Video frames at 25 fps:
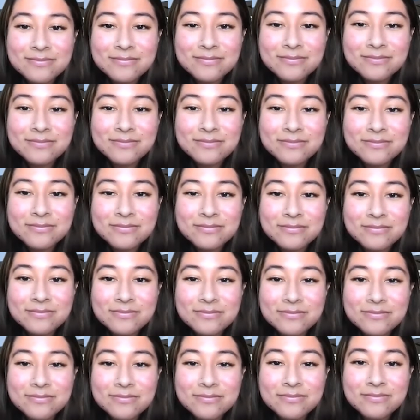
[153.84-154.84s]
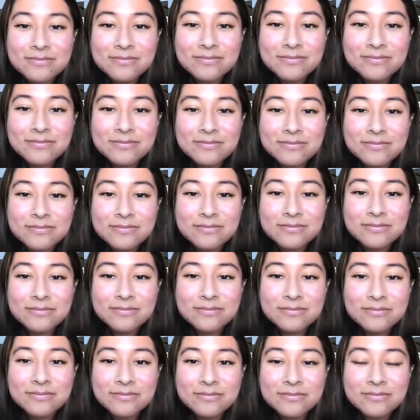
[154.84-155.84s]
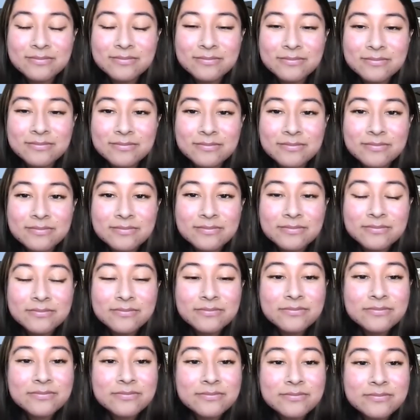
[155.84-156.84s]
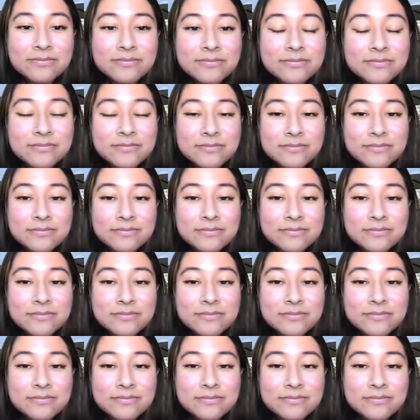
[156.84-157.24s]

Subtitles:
(not speaking)